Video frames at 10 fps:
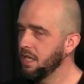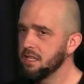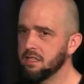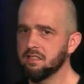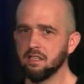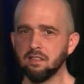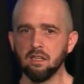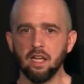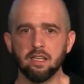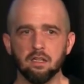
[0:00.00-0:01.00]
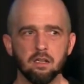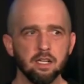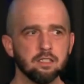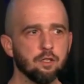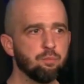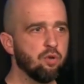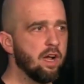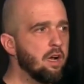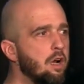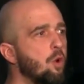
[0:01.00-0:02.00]
This isn't like an unanswered
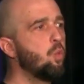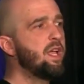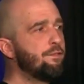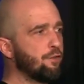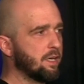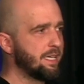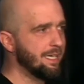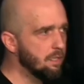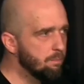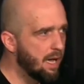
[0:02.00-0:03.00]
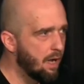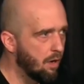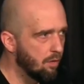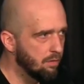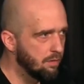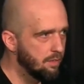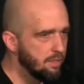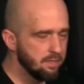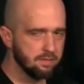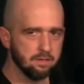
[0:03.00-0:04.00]
prayer we forget about.
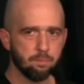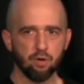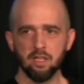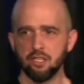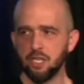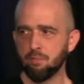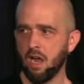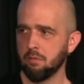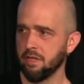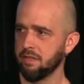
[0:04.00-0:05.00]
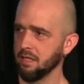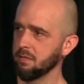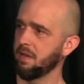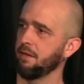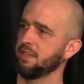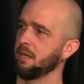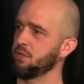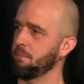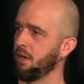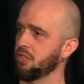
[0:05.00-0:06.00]
This is a prayer that she probably thinks about every time
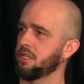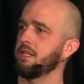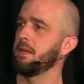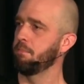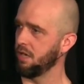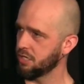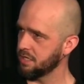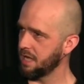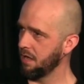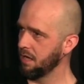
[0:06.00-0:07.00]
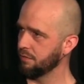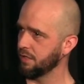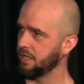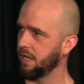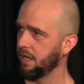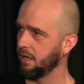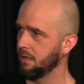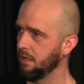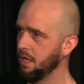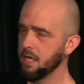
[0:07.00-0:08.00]
she punches in and punches out every day.
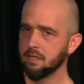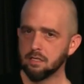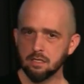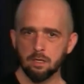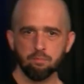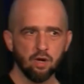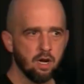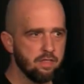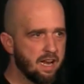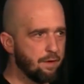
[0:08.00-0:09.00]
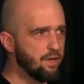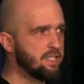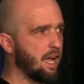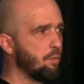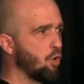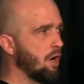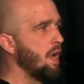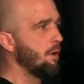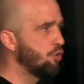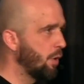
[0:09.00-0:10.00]
This is a prayer that every time we're
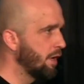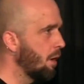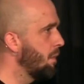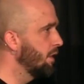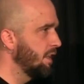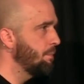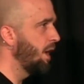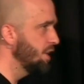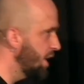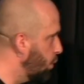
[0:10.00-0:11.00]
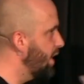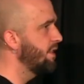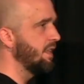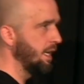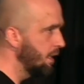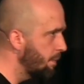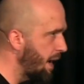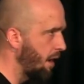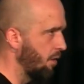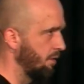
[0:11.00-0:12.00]
doing our monthly budget, we think
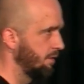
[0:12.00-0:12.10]
about.